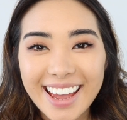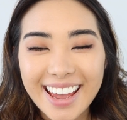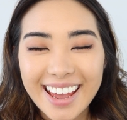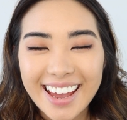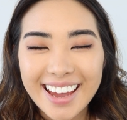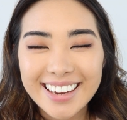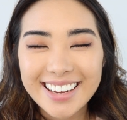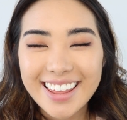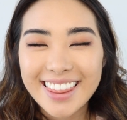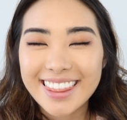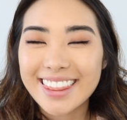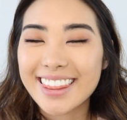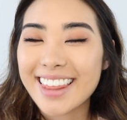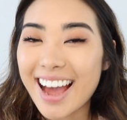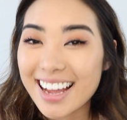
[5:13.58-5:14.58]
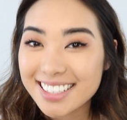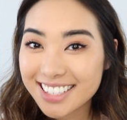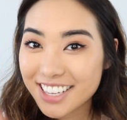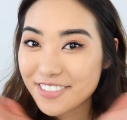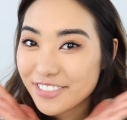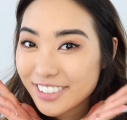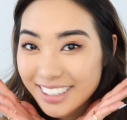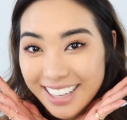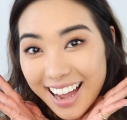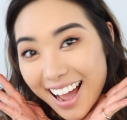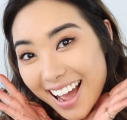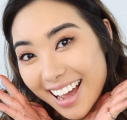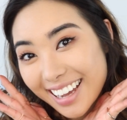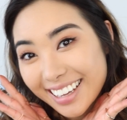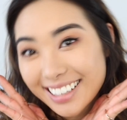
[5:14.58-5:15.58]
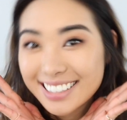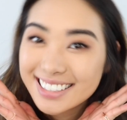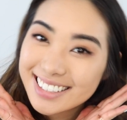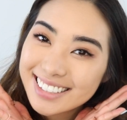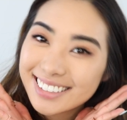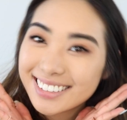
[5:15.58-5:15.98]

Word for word: And that's it for the eyes.